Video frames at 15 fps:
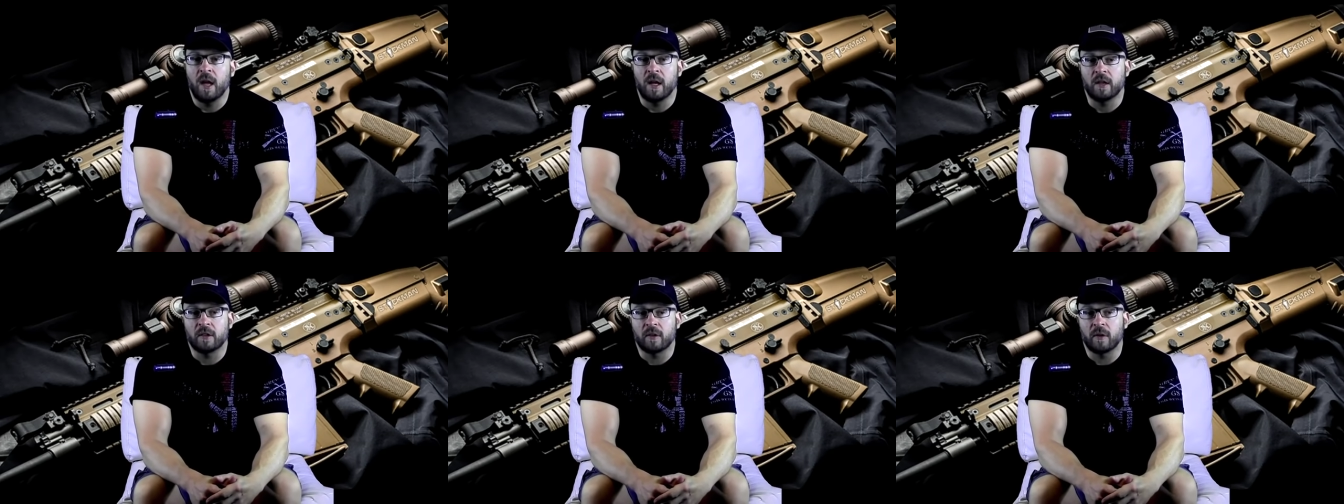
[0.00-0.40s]

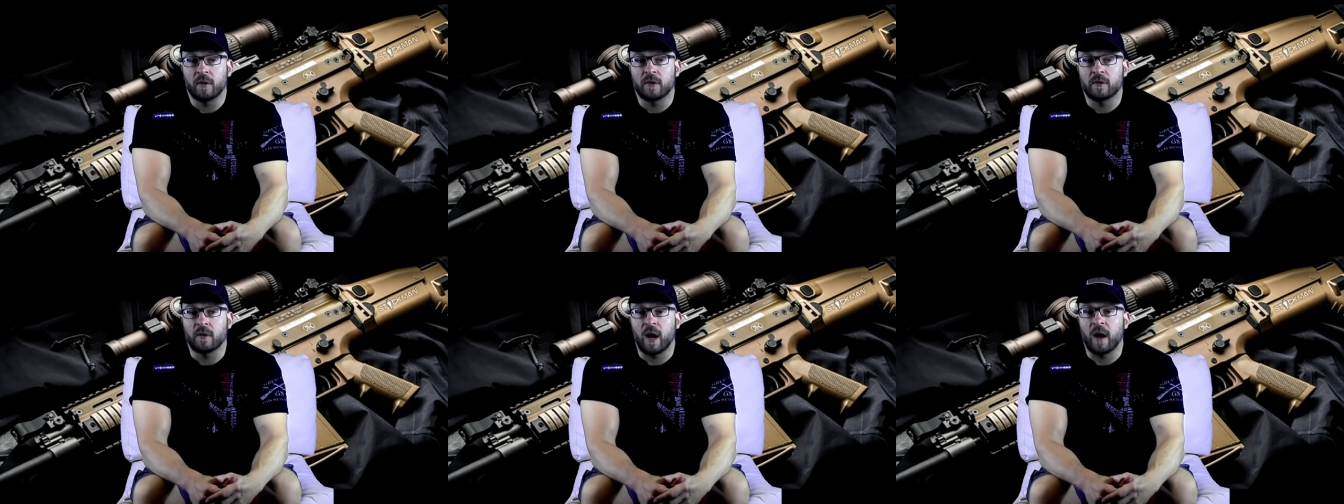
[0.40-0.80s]
It's on
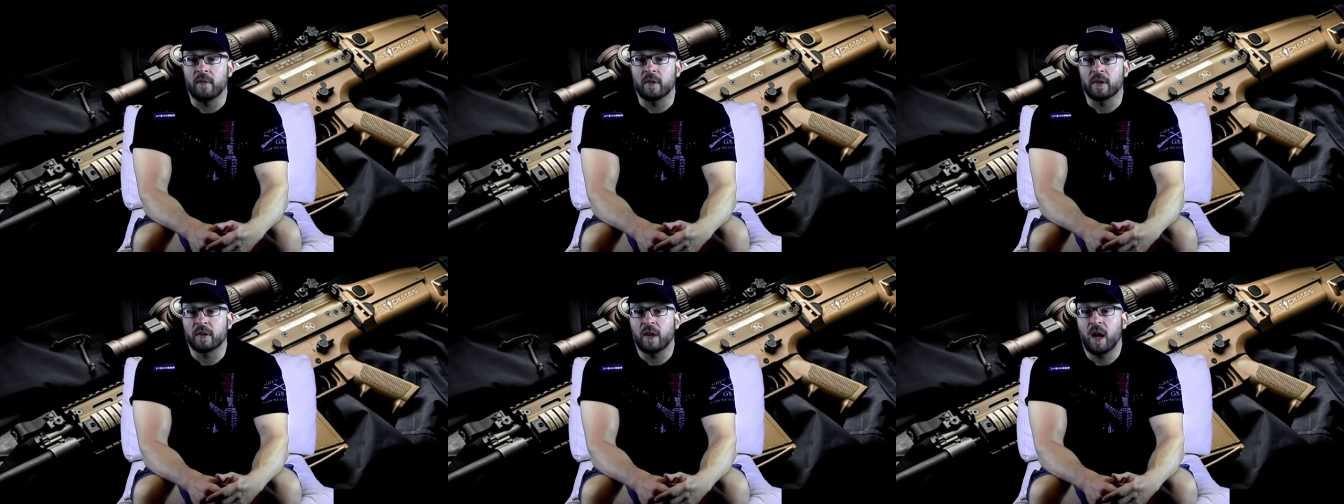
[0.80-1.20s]
the
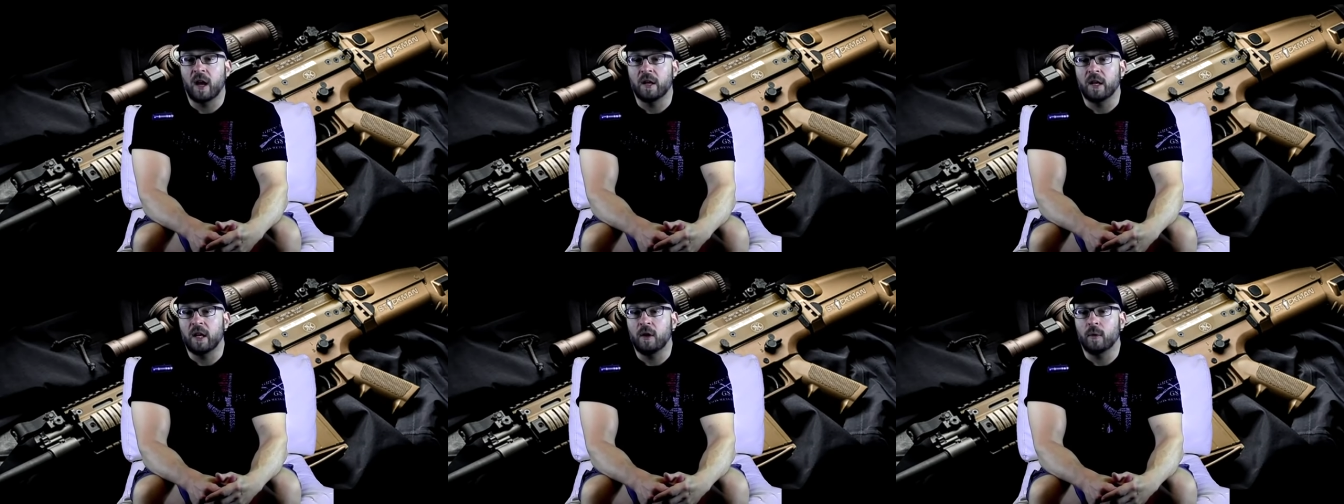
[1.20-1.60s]
driver's
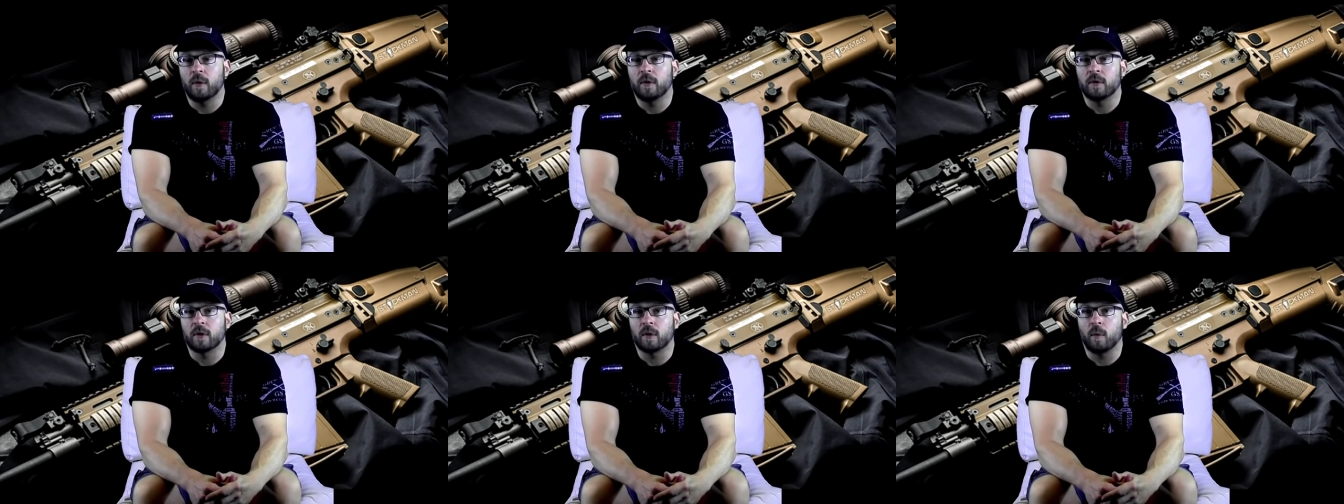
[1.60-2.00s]
side.
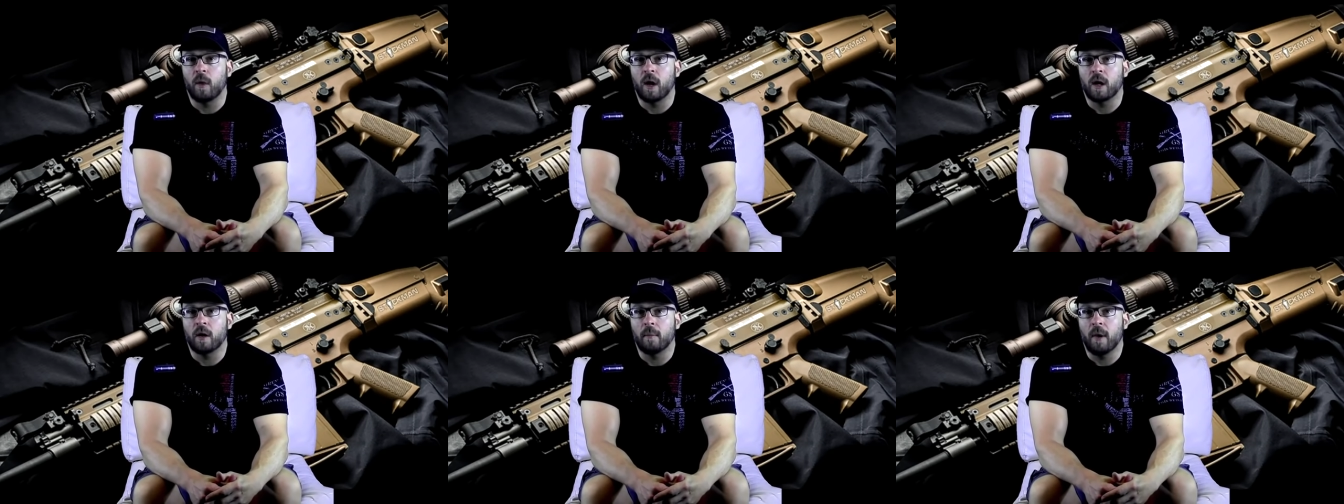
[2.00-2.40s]
Anyone who's going to
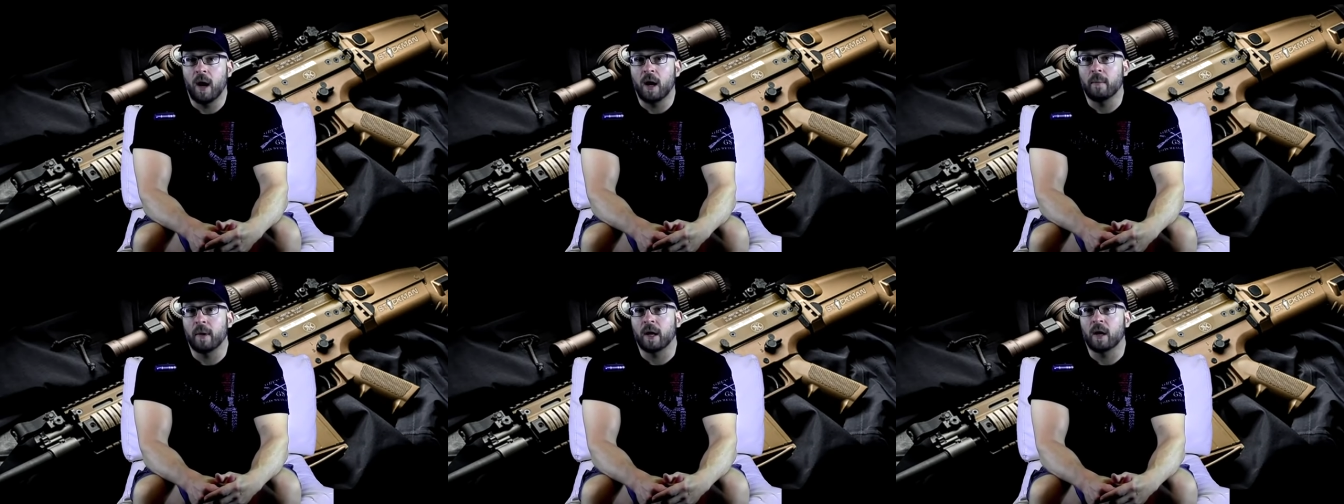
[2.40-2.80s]
walk up
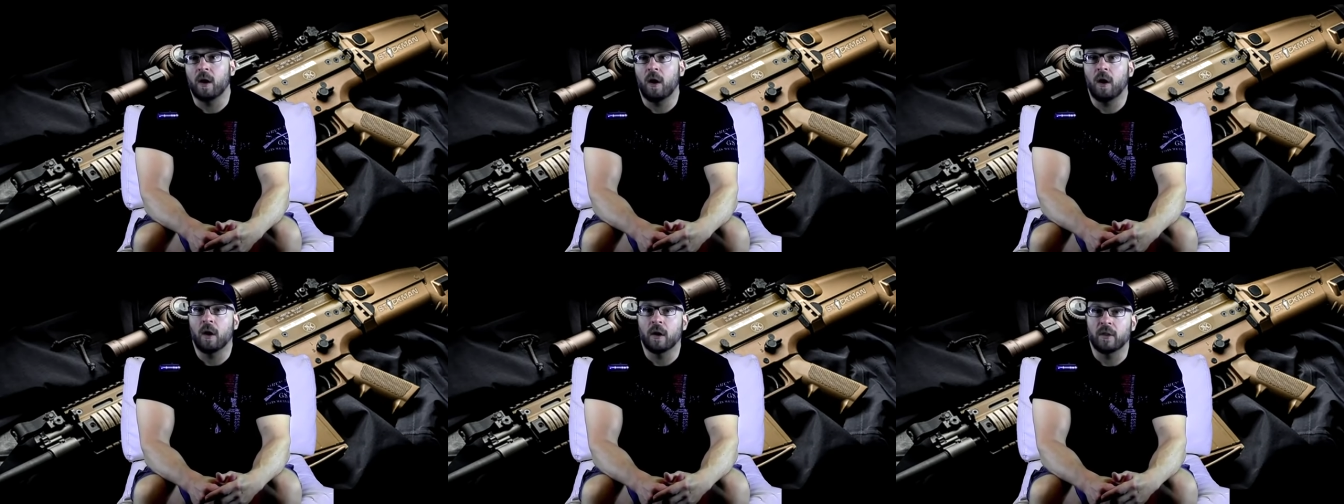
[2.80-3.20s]
behind my
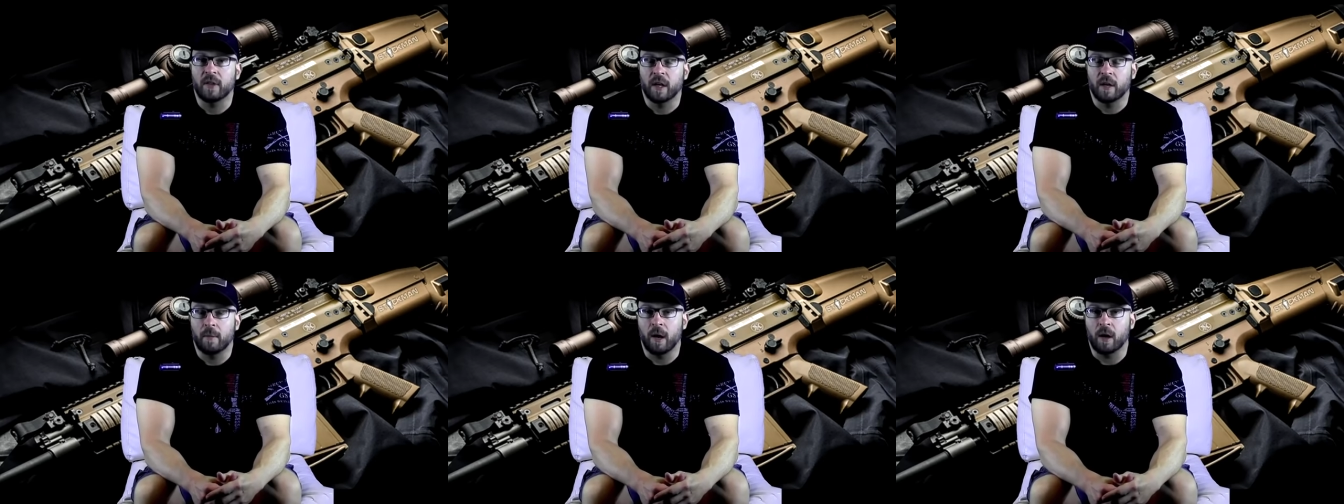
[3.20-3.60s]
car and
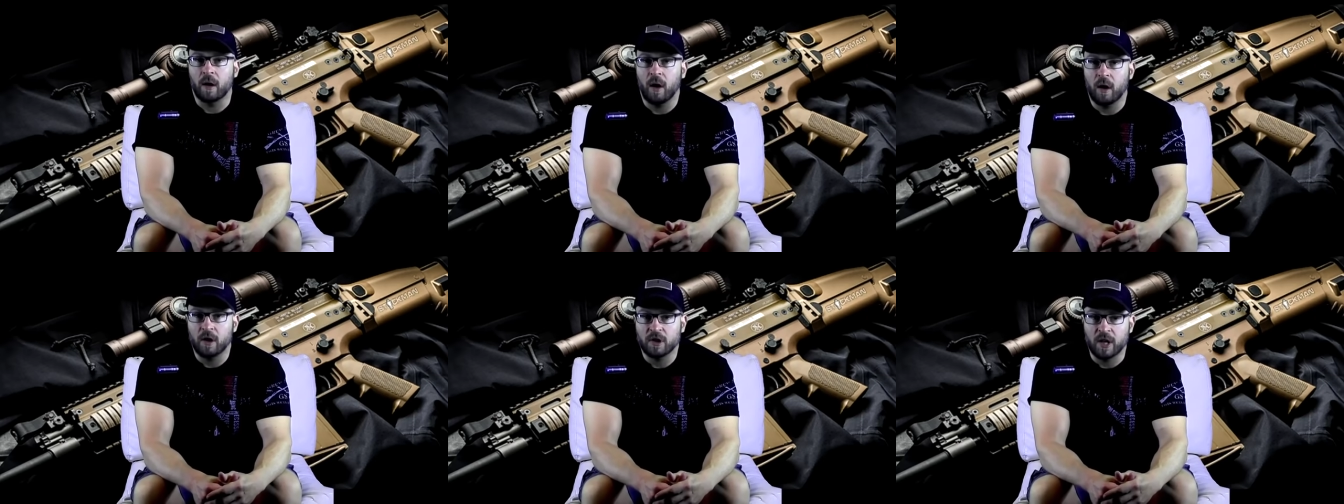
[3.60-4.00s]
think about
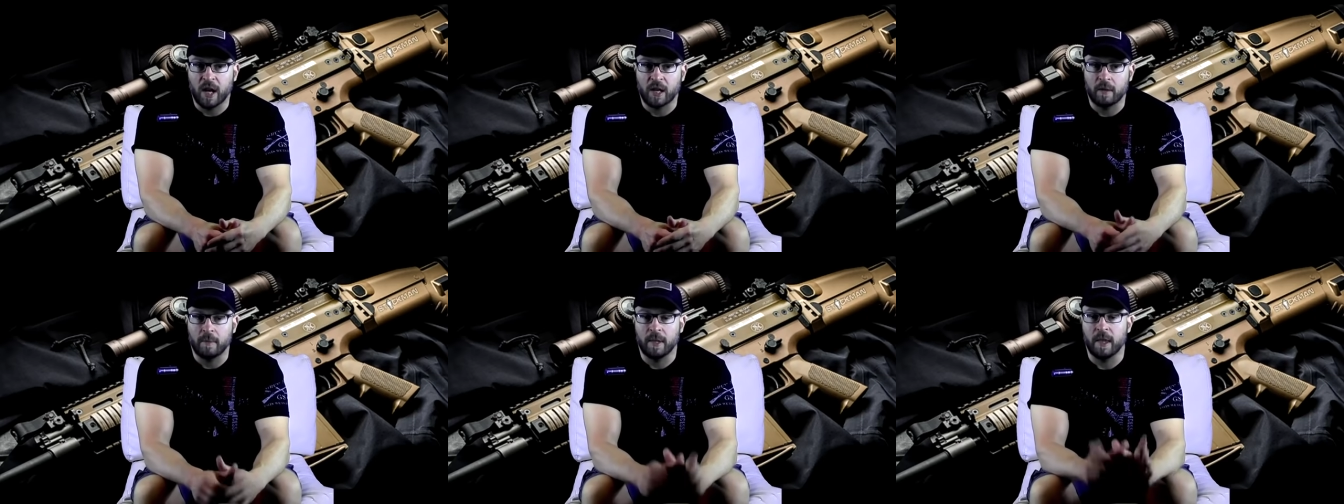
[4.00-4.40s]

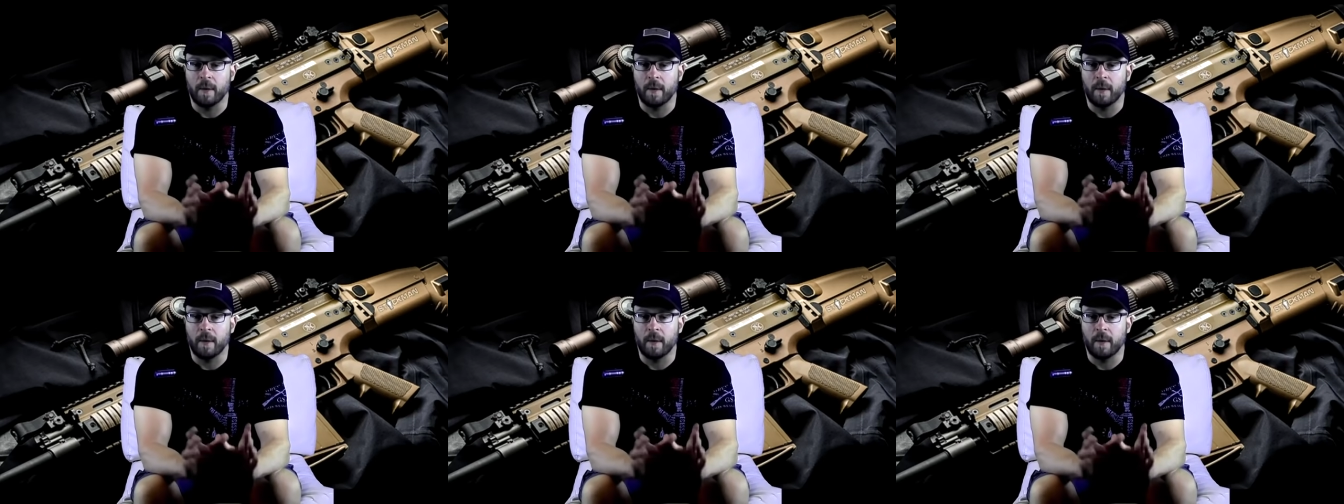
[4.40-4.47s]
carjacking me,